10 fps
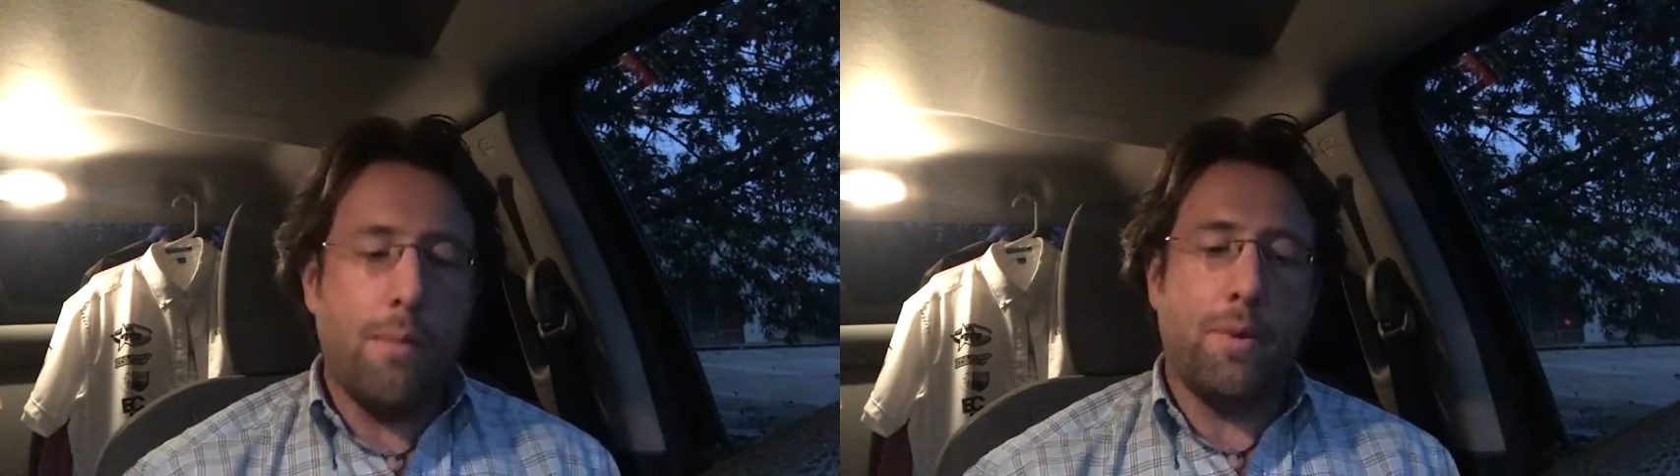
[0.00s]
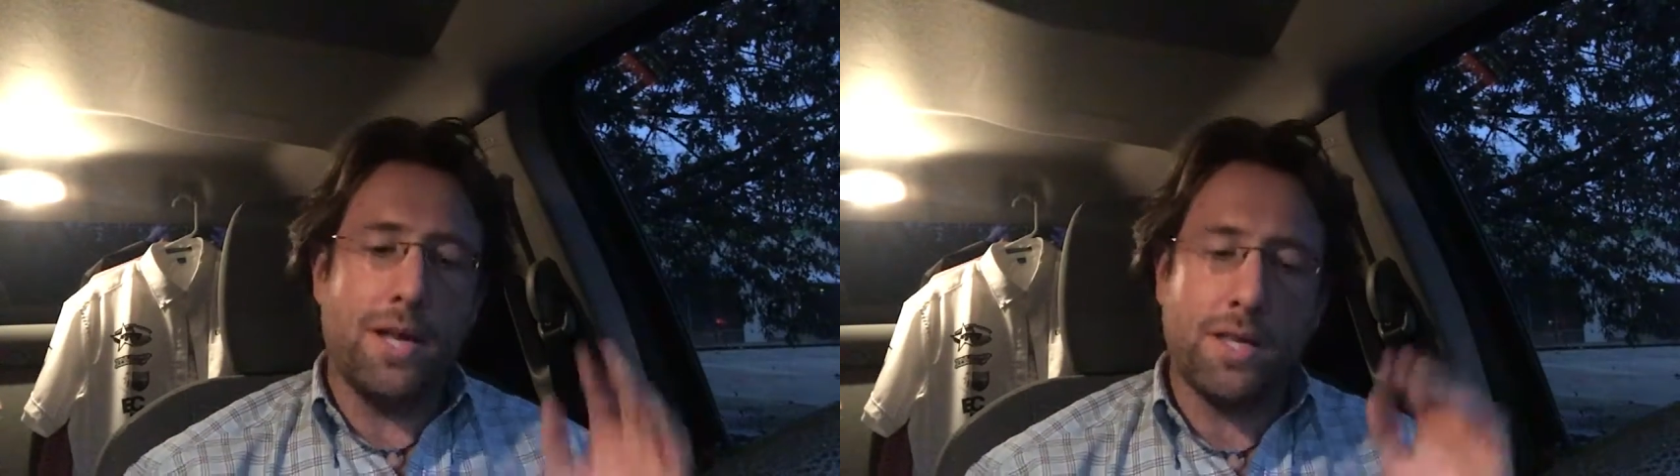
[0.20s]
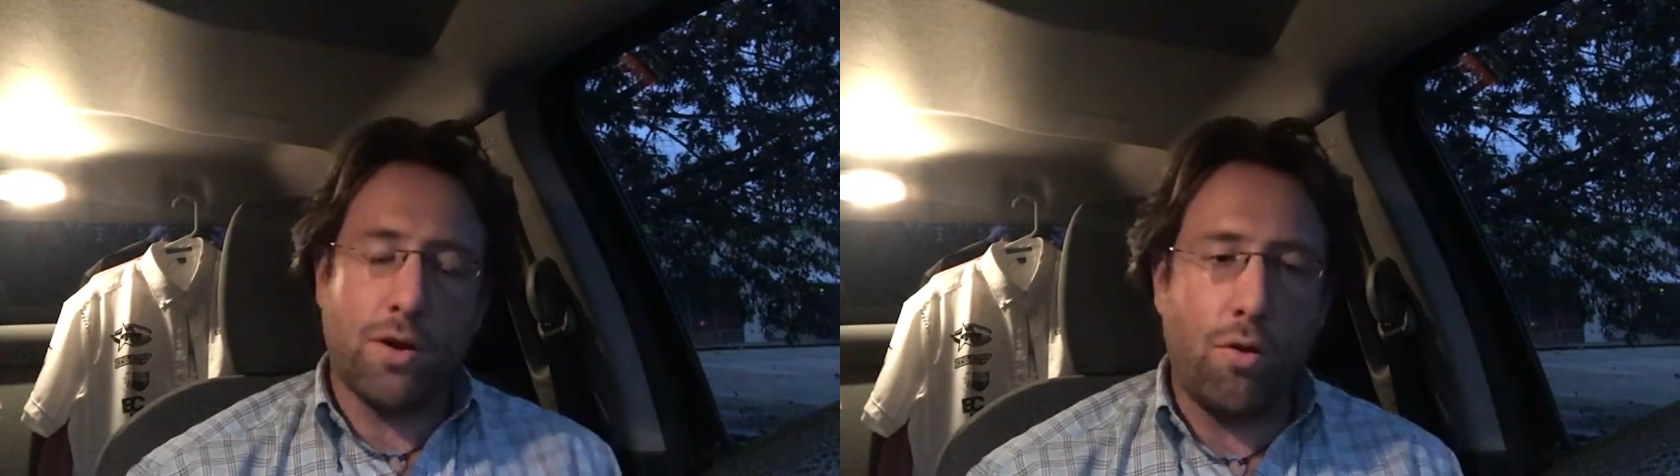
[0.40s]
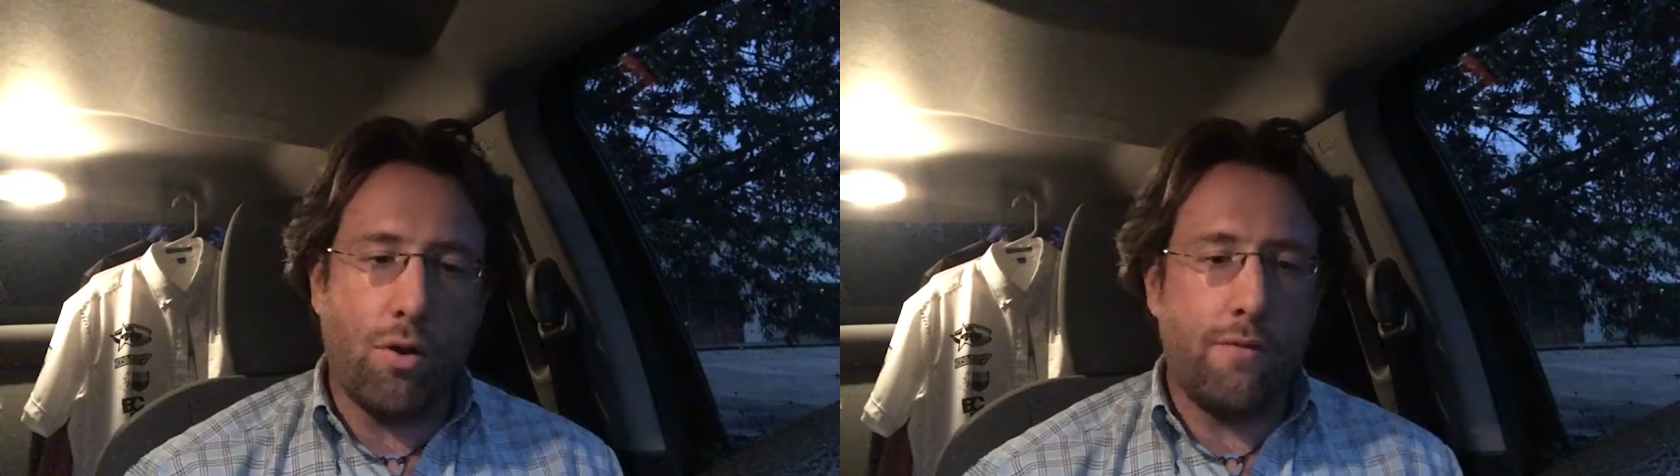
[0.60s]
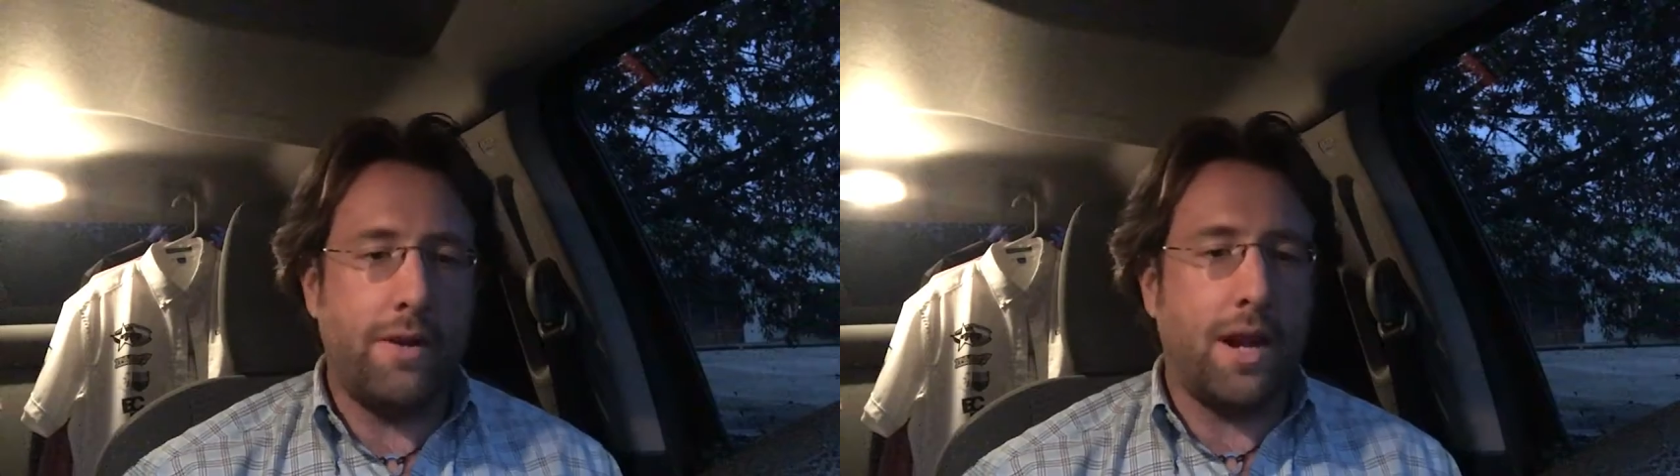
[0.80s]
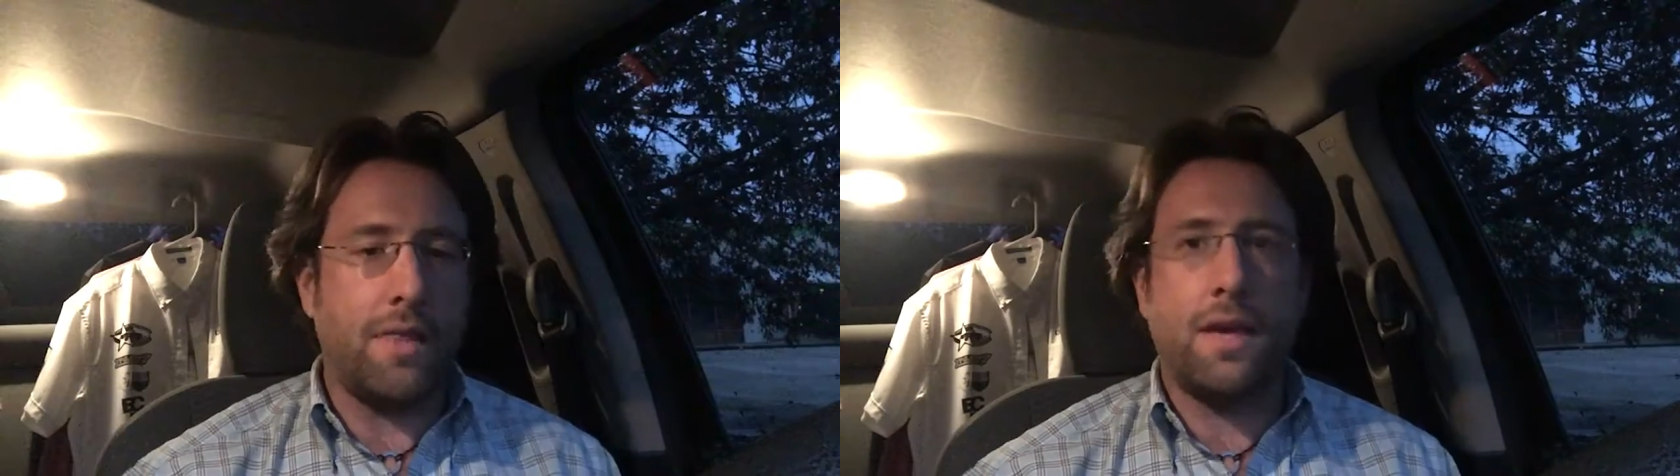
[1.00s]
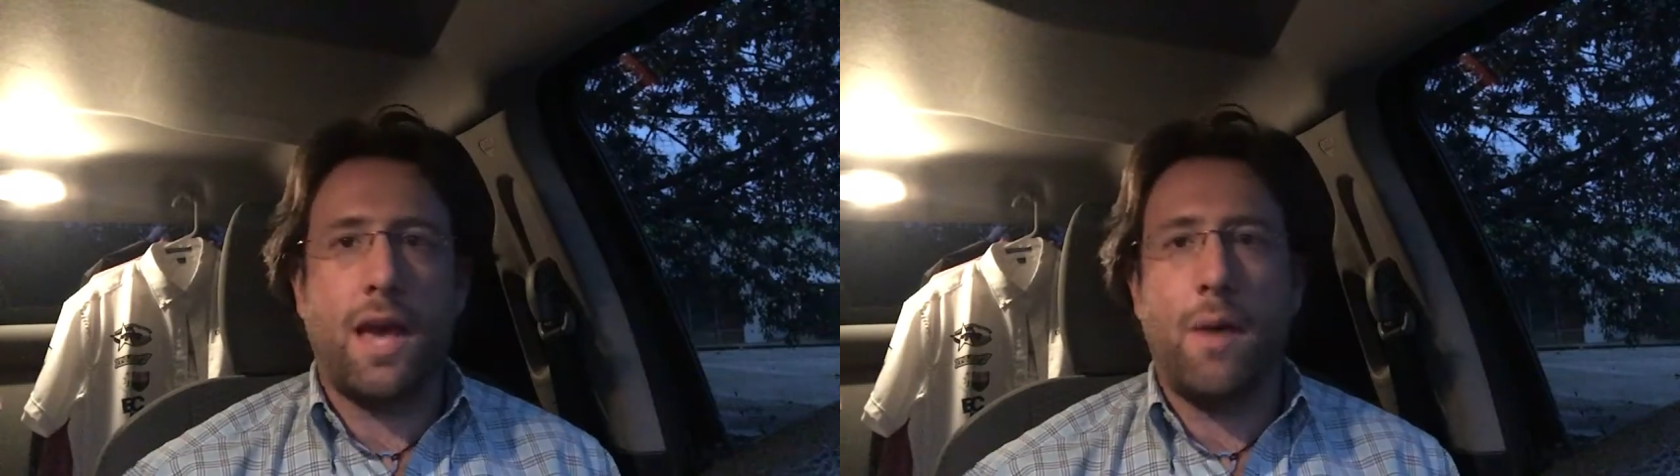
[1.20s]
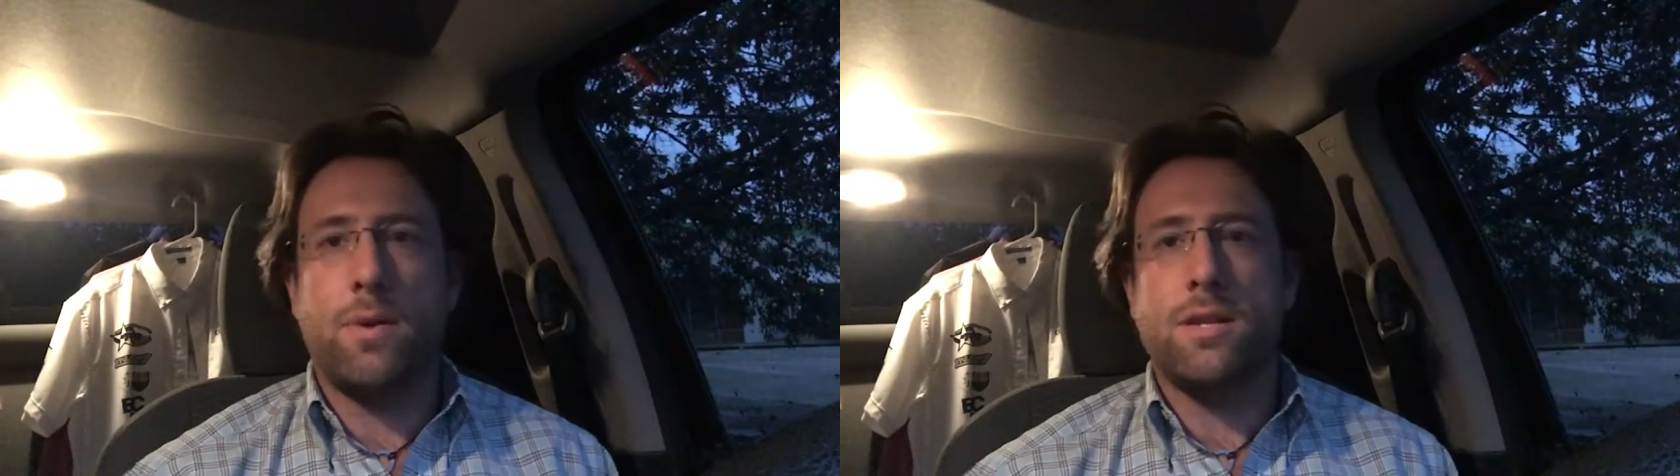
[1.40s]
But at the core of it, I think
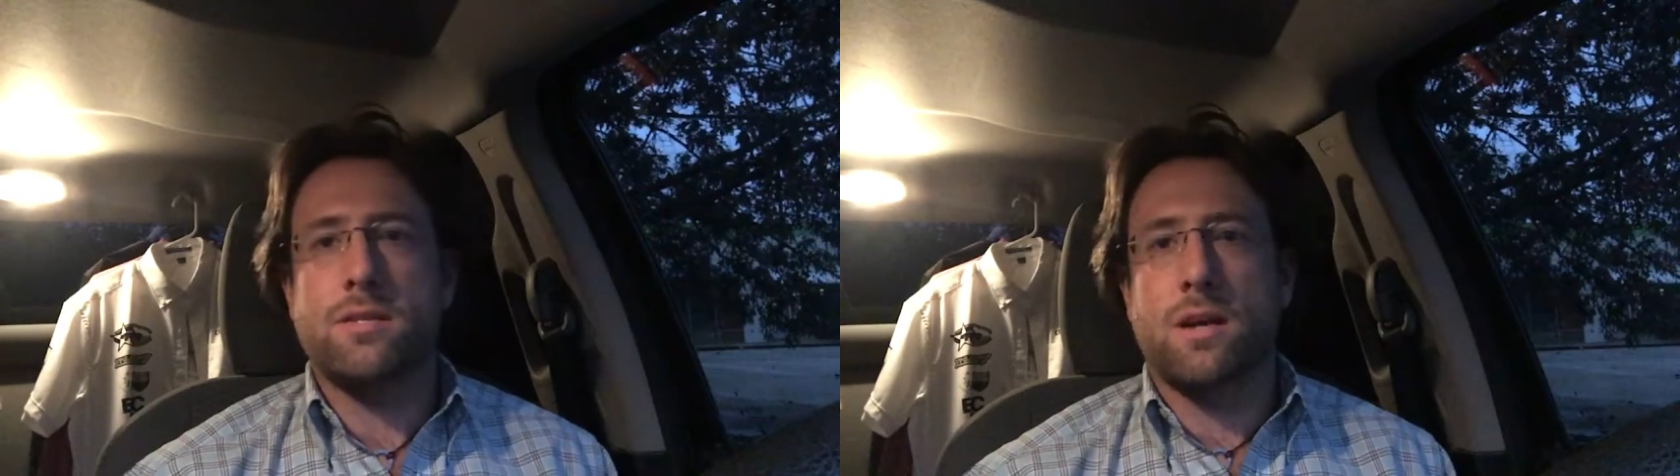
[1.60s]
happiness